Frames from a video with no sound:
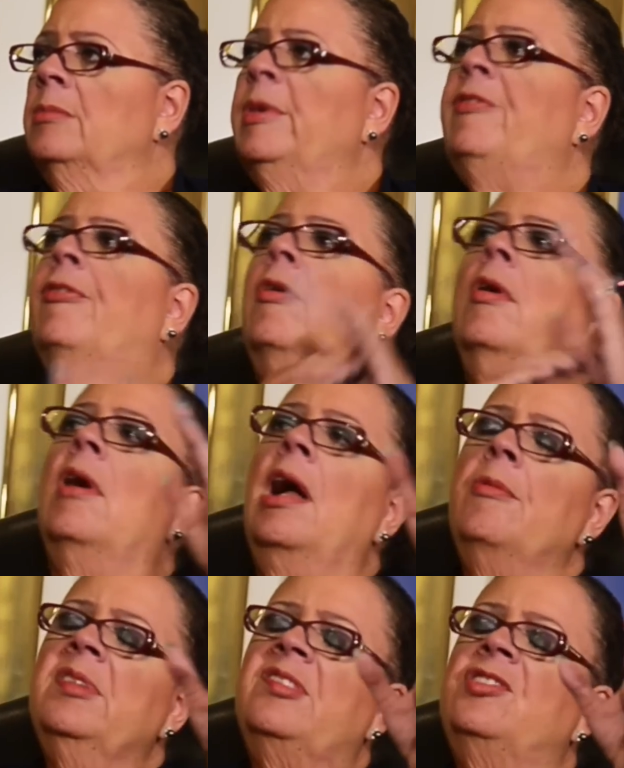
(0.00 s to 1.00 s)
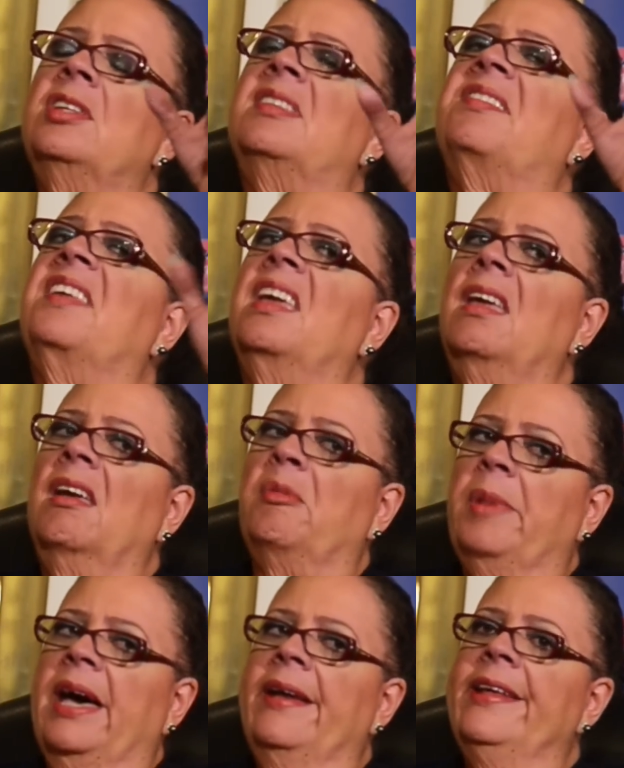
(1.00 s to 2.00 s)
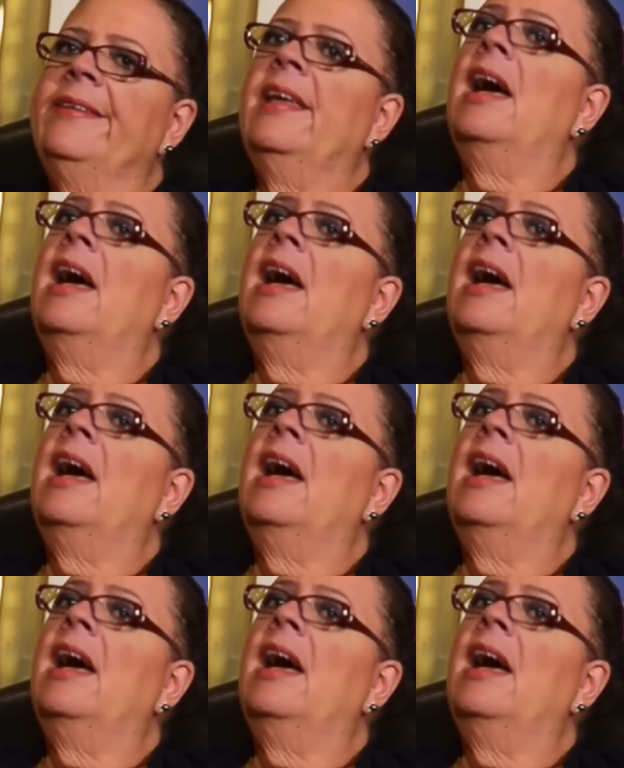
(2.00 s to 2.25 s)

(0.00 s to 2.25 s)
Before I was just thinking about it.